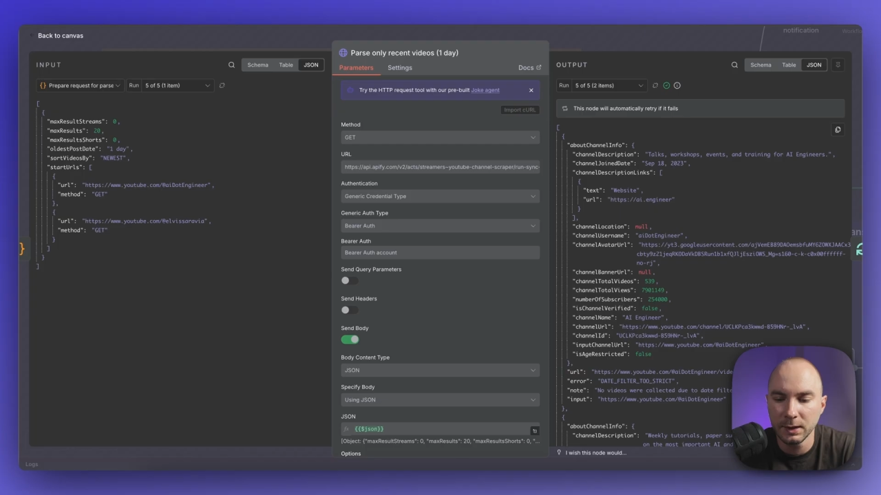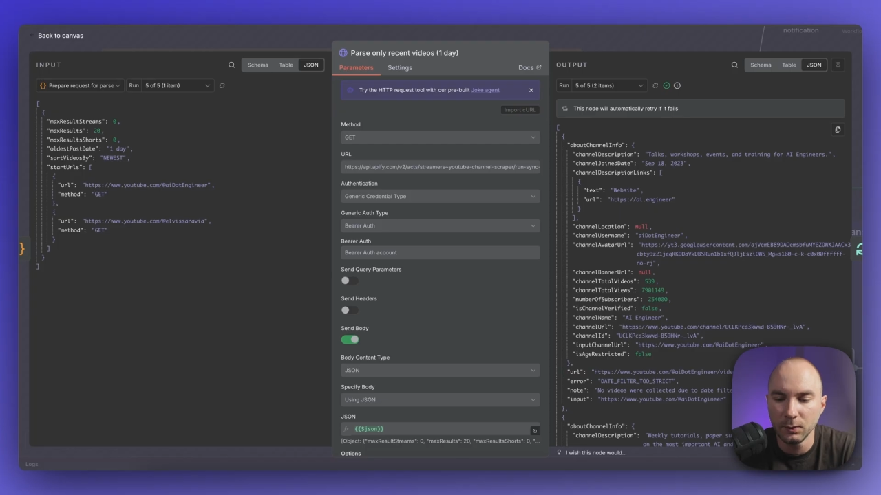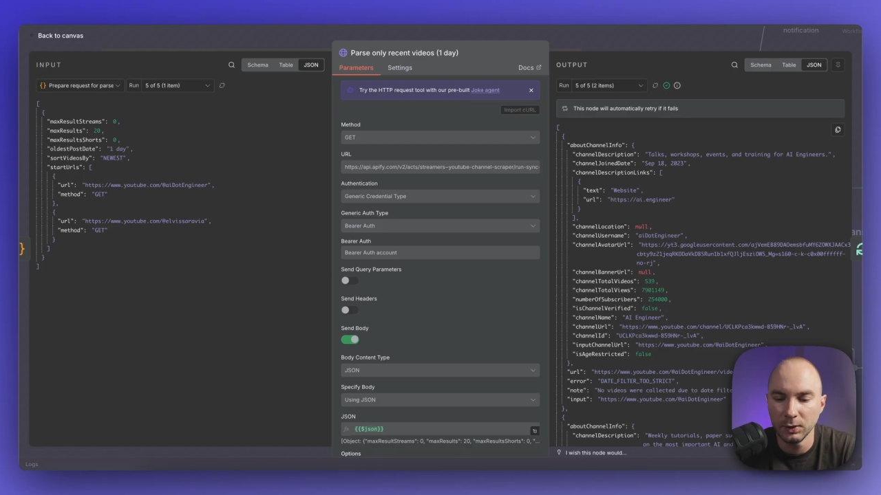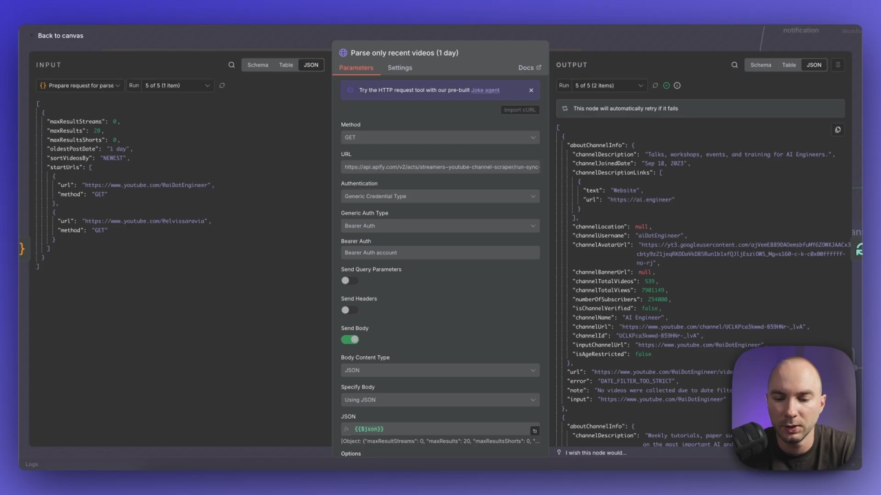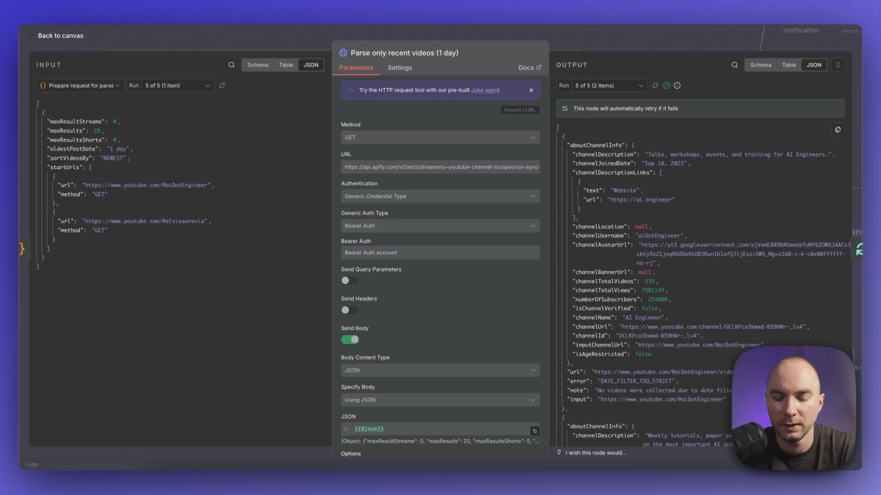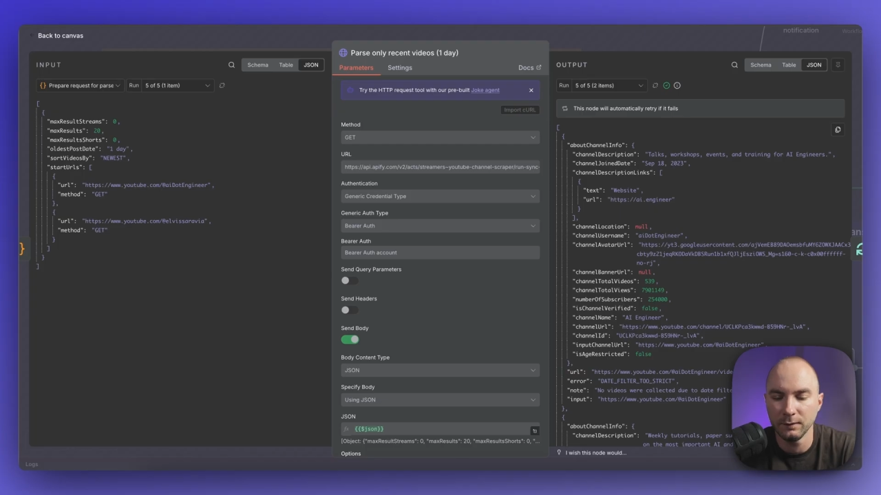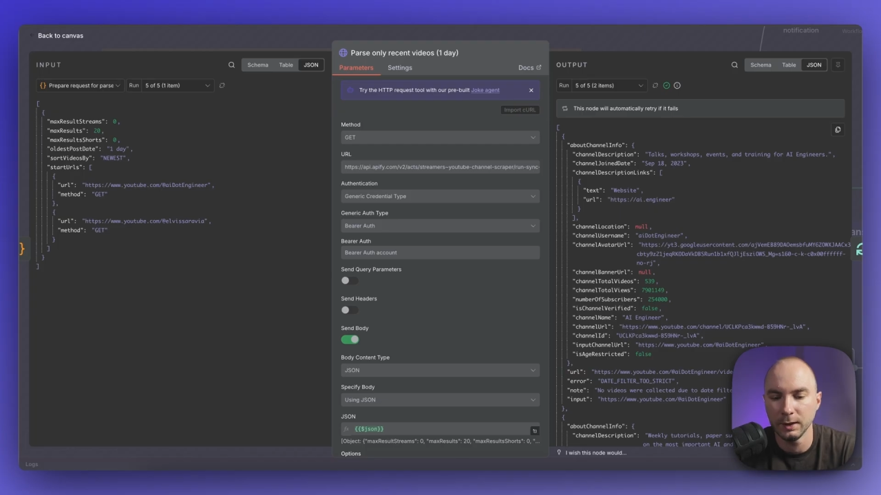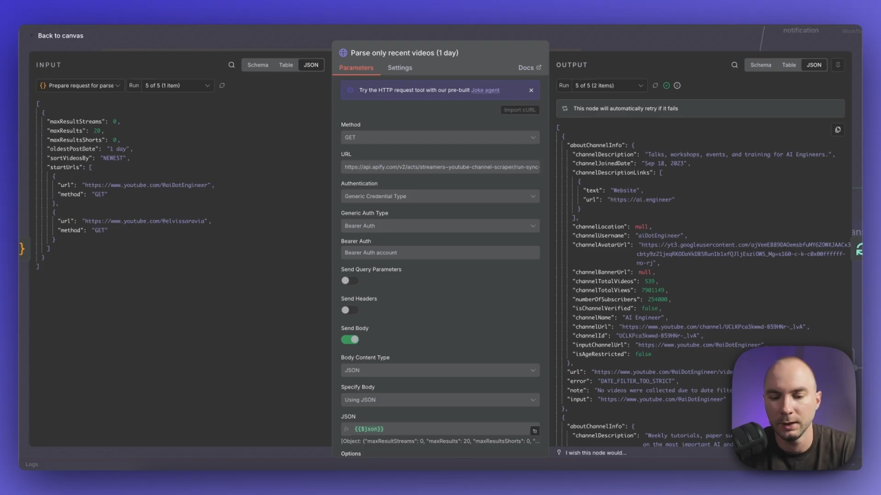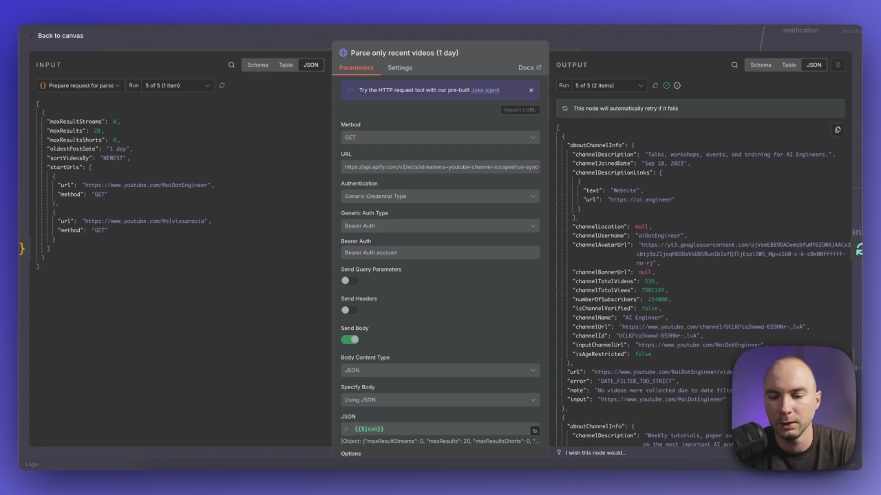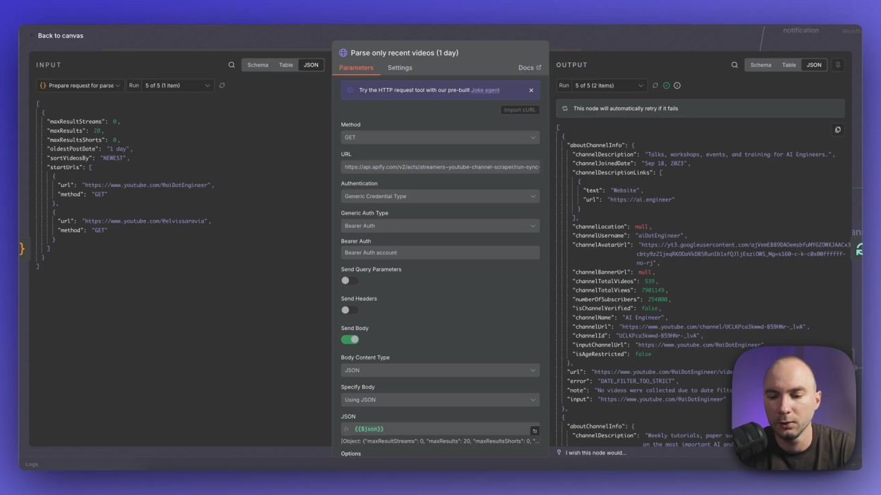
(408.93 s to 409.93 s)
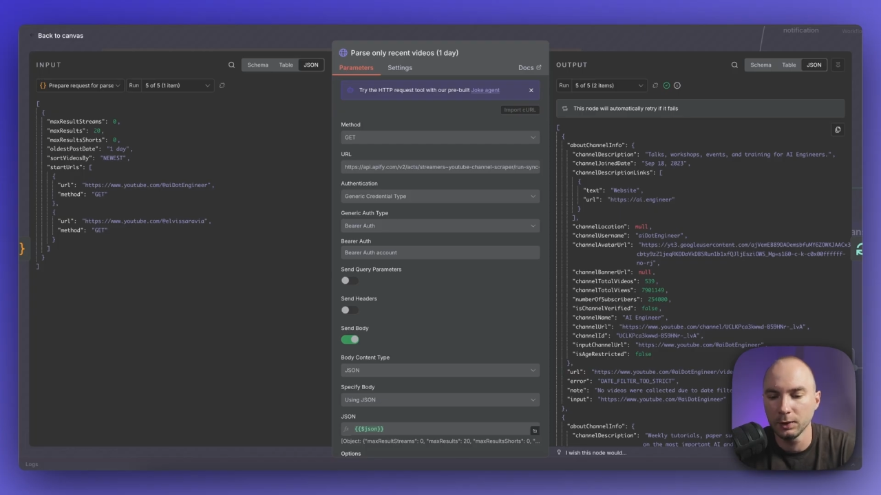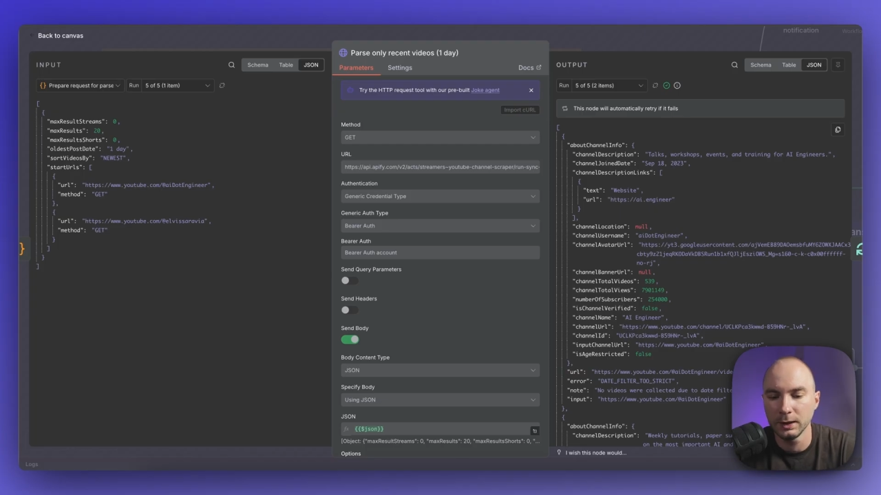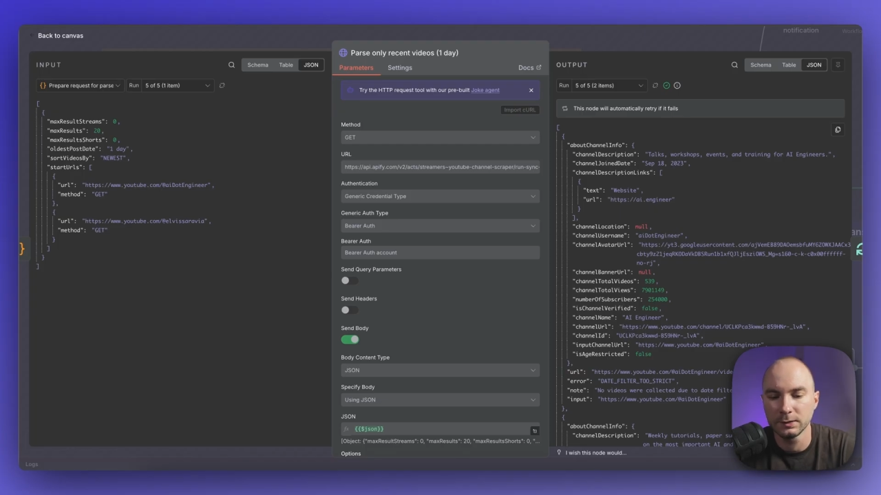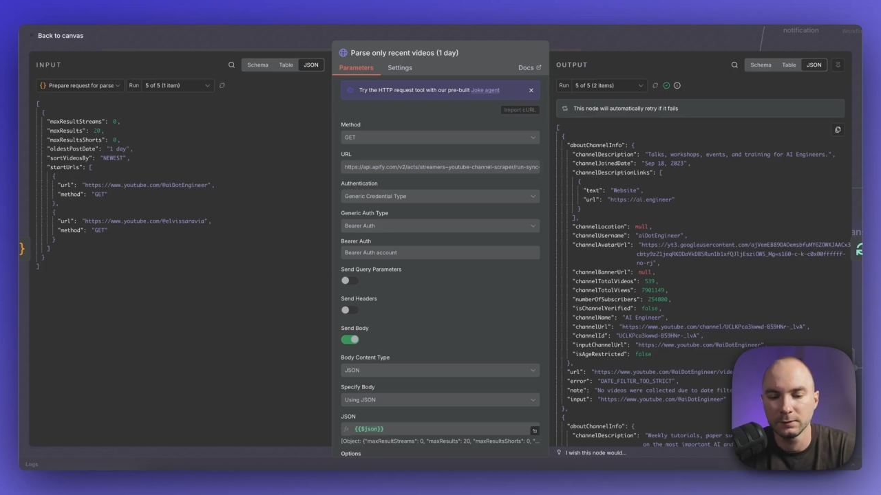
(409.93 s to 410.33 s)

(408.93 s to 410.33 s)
when you have a long list,